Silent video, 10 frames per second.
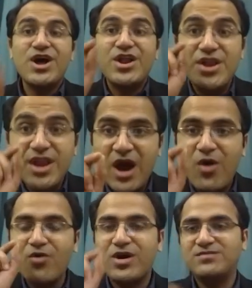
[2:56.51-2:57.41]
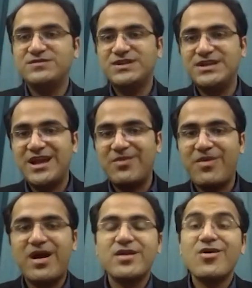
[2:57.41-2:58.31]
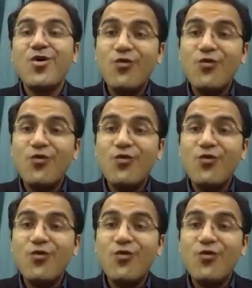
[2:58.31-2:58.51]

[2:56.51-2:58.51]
Now comes the real part.